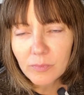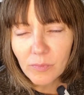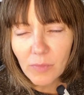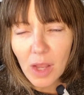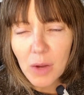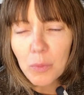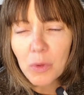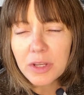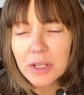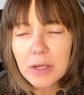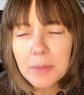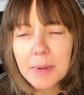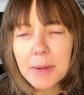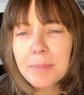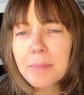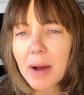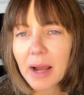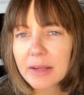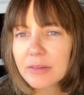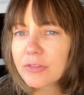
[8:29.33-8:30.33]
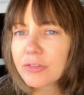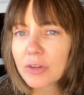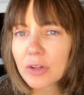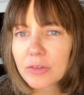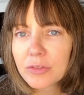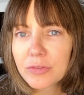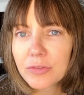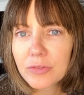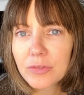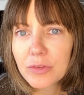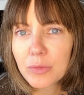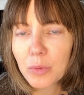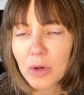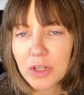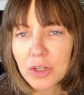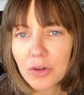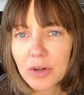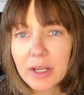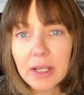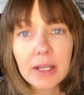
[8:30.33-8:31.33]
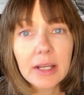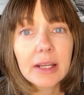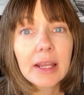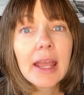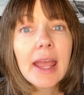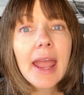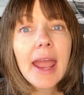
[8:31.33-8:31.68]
I want you to be mindful of the, what you're eating.